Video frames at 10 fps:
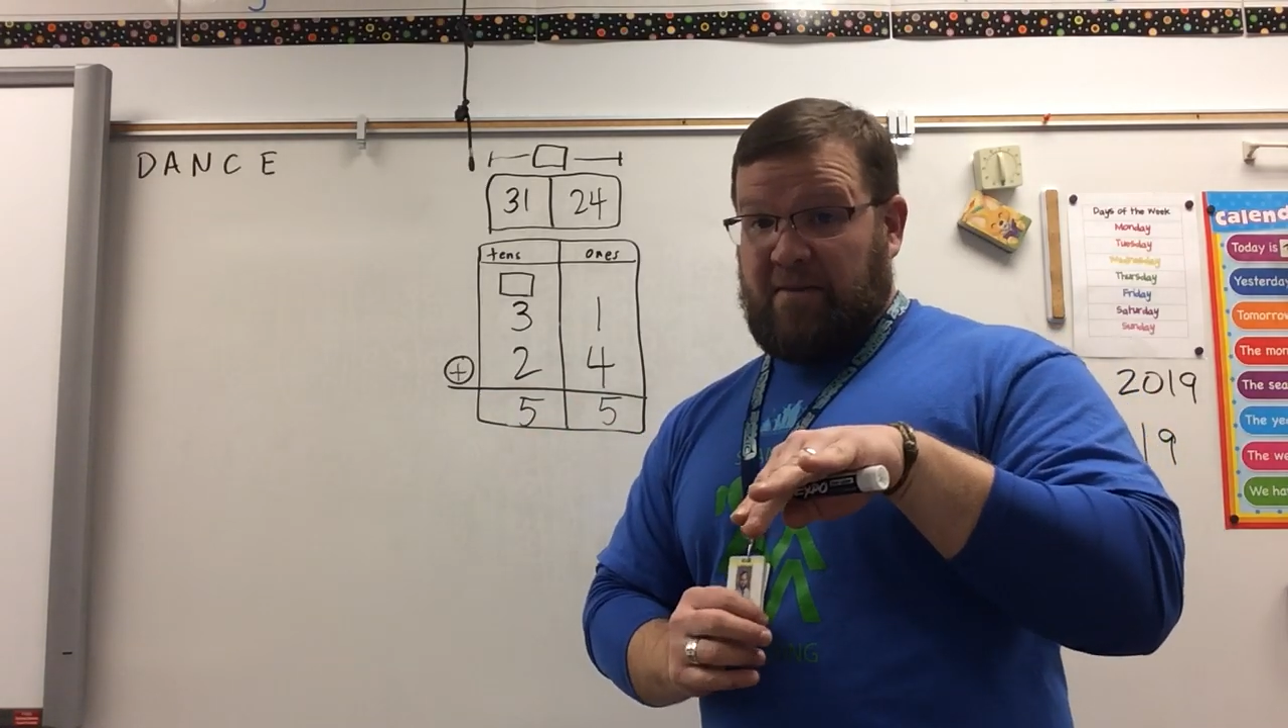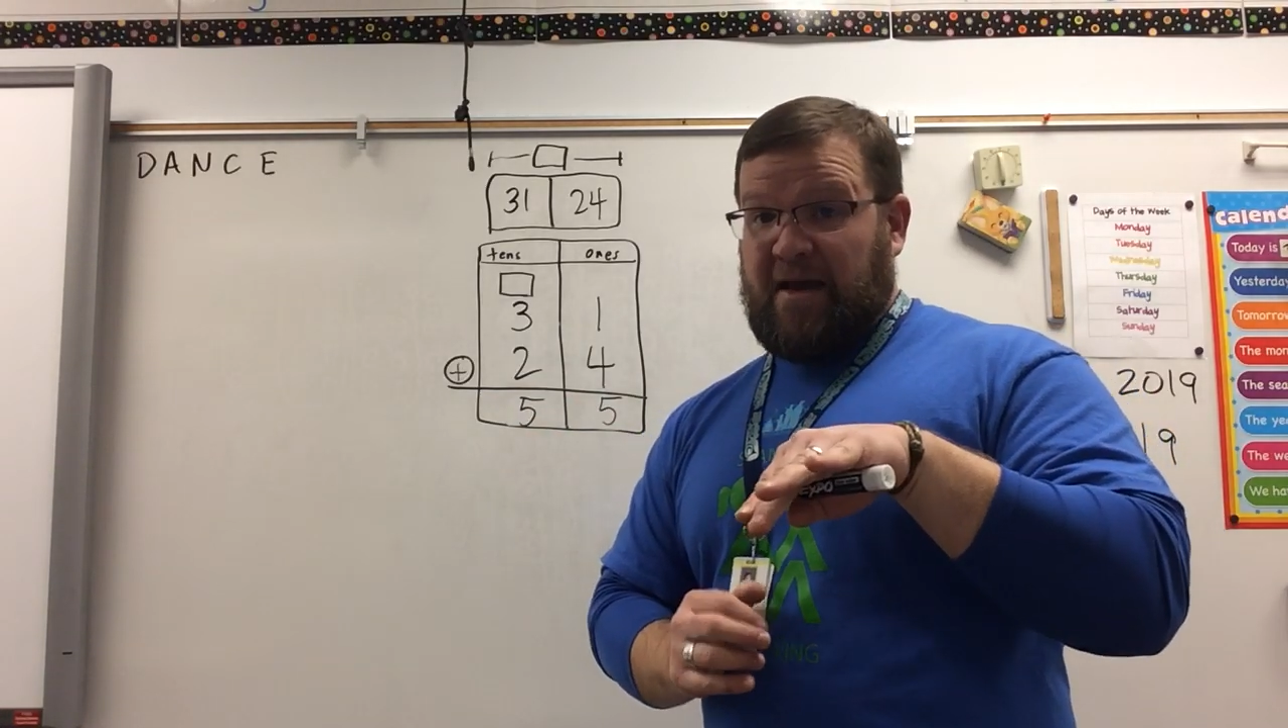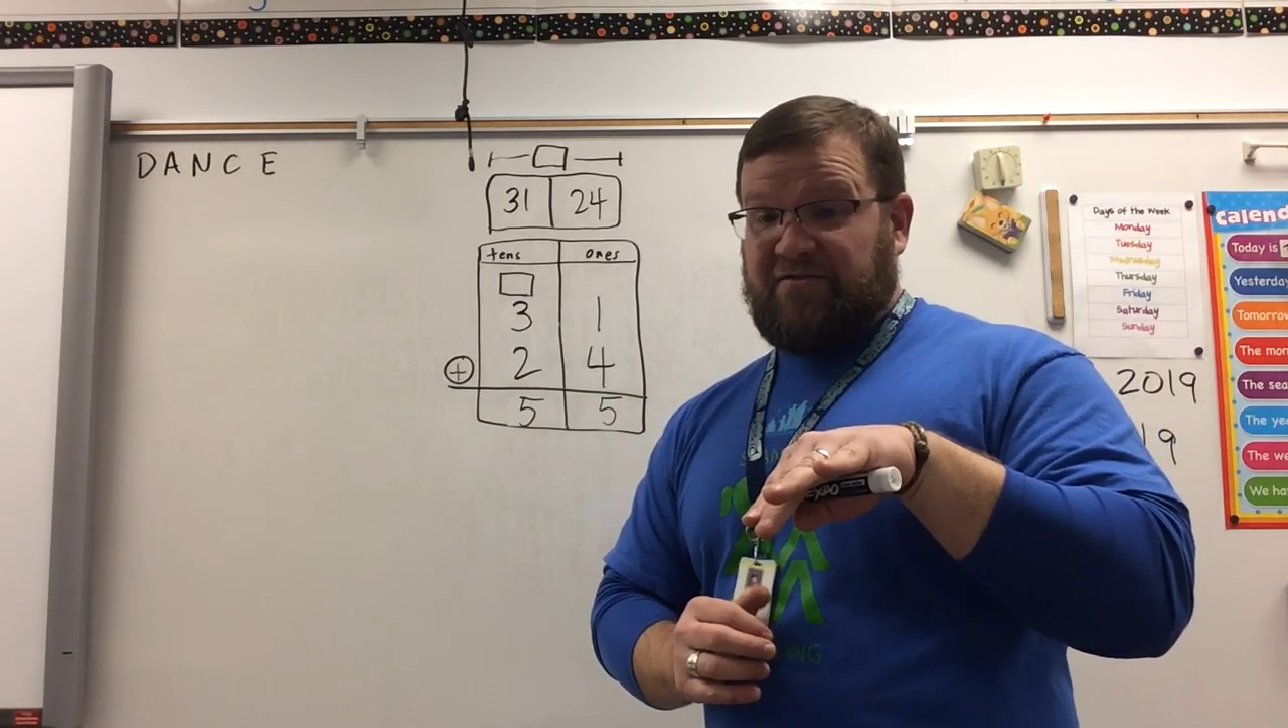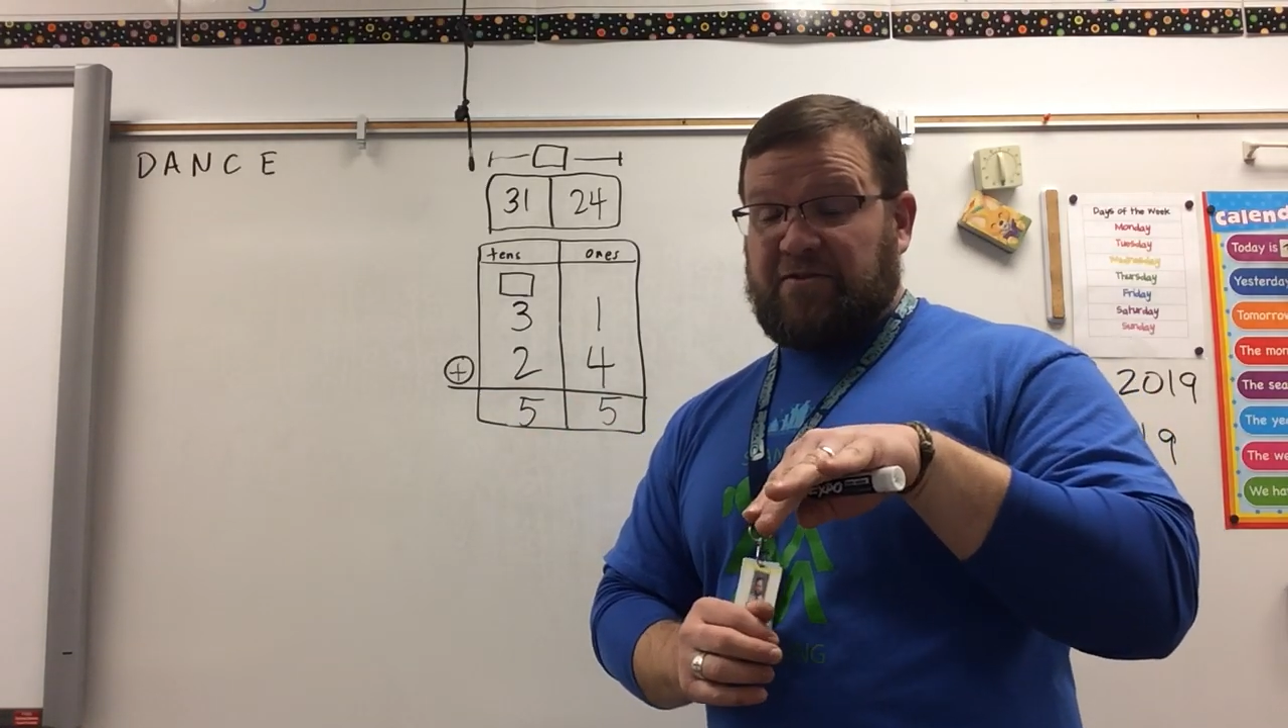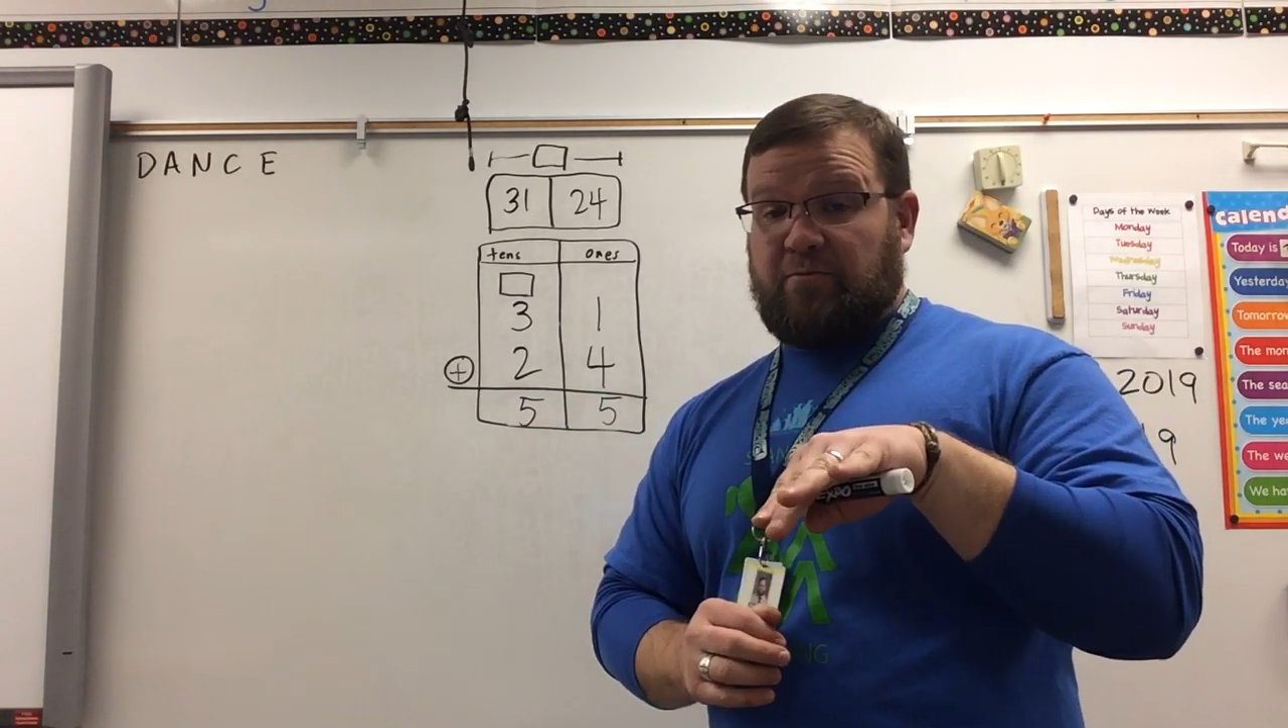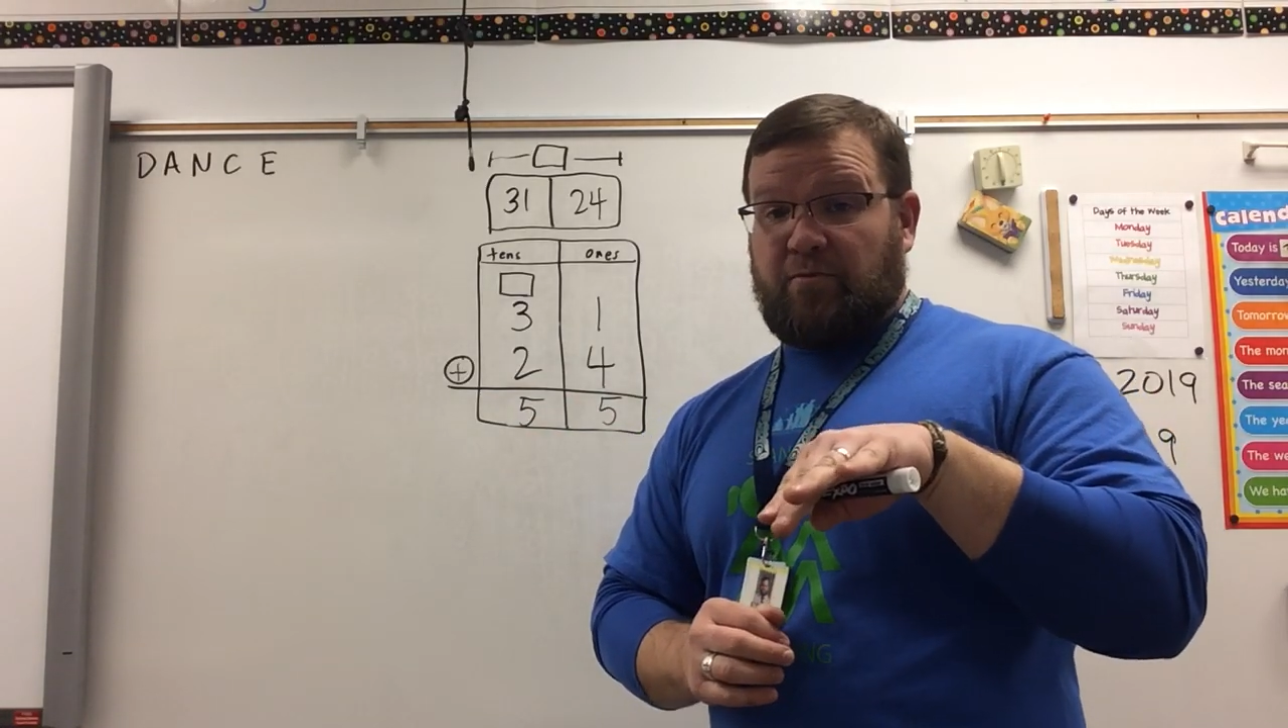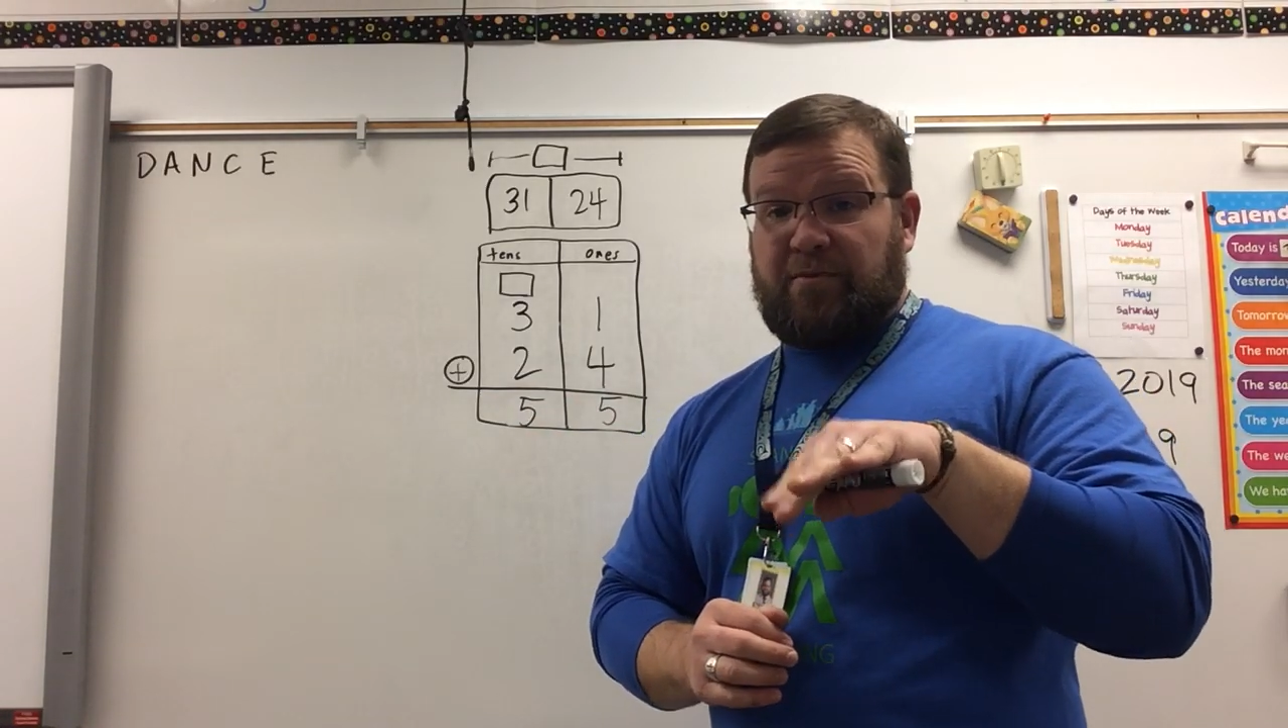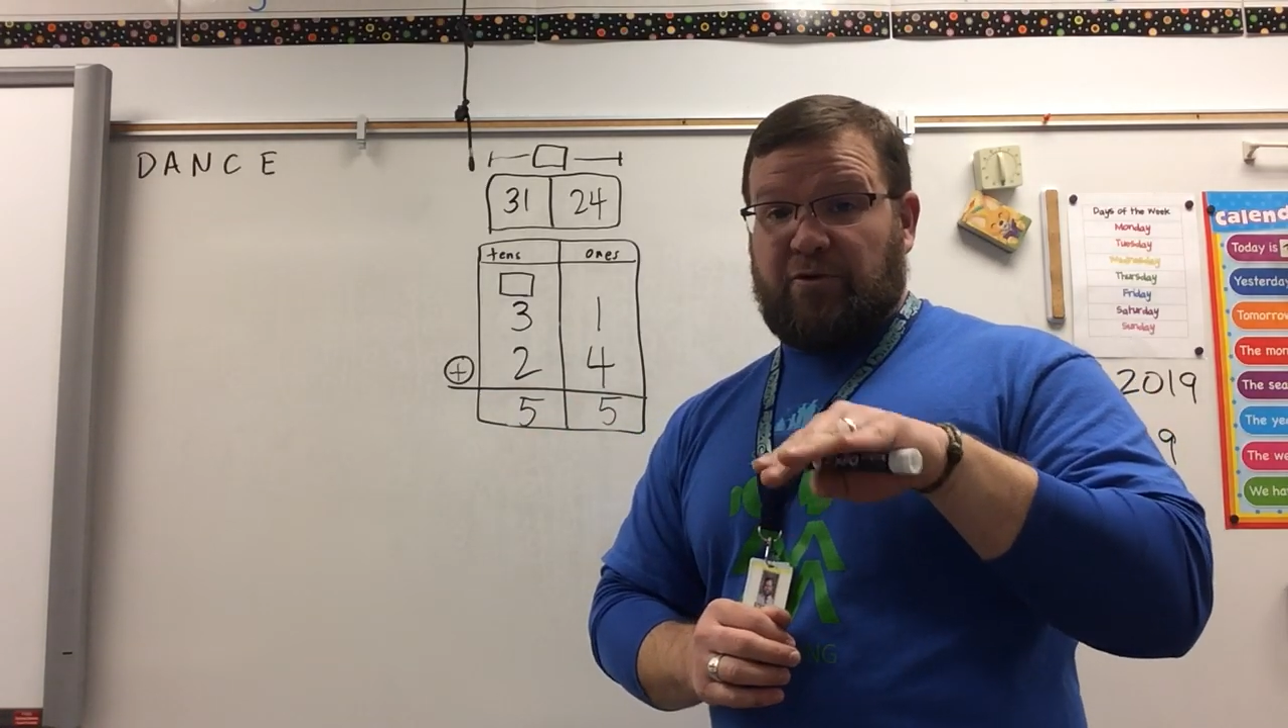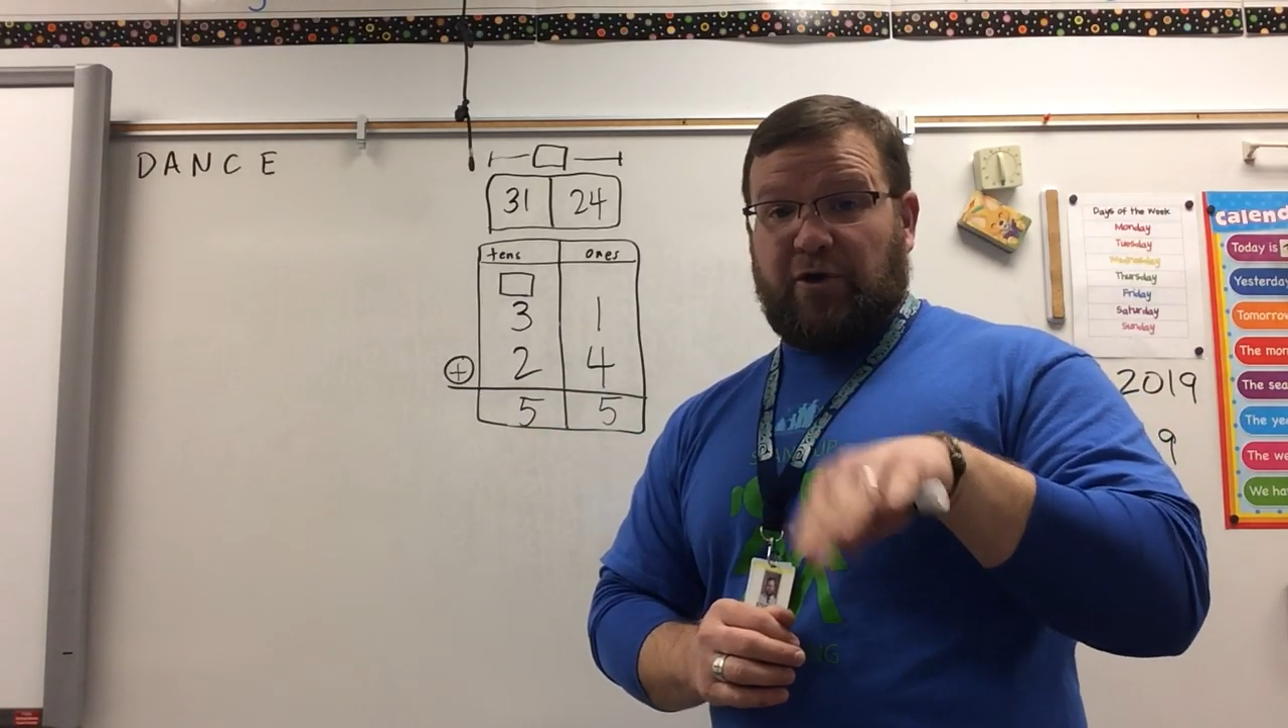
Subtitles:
have to be